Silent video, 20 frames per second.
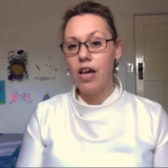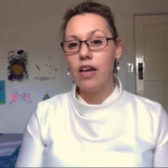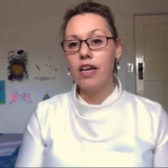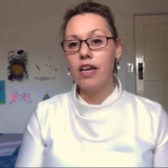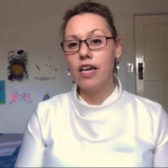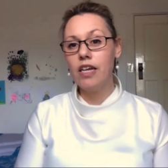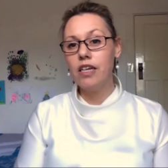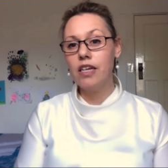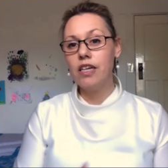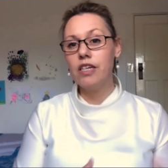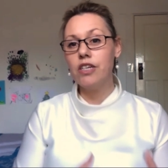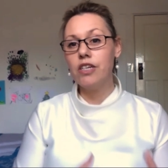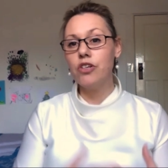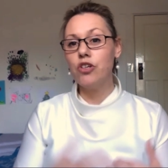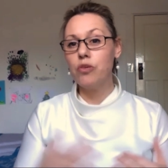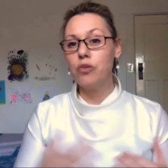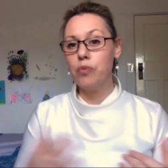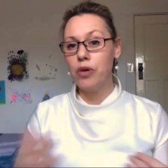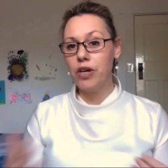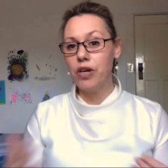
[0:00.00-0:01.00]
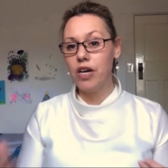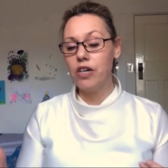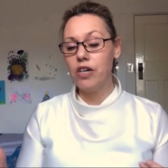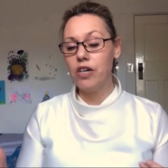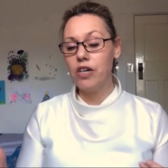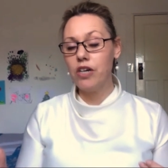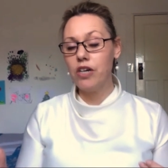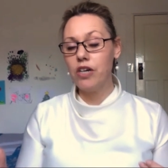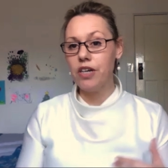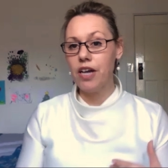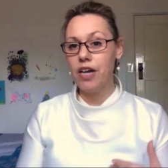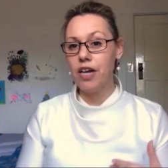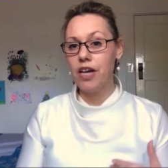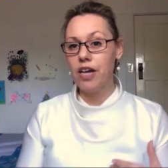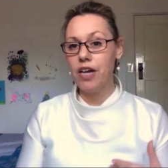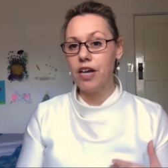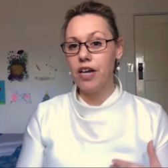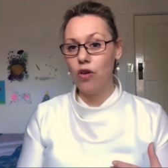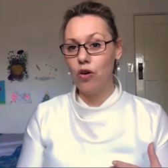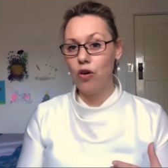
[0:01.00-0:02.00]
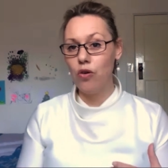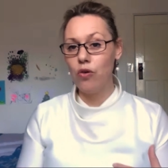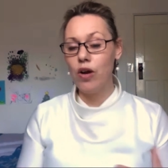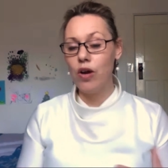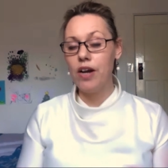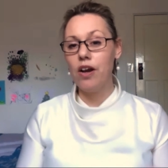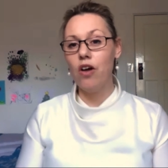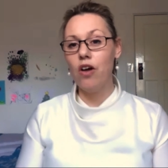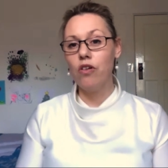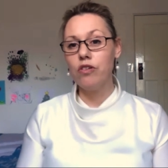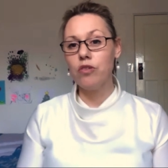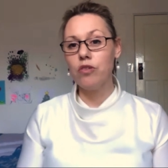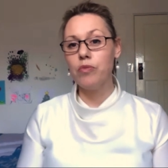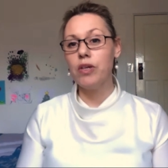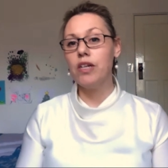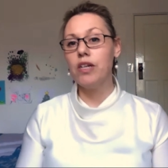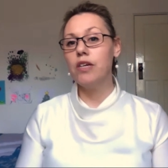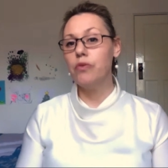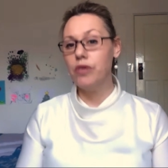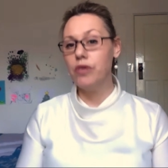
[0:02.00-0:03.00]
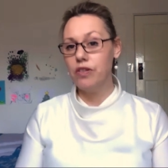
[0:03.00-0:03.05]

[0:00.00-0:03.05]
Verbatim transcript: getting it into production and cash flow, and ultimately we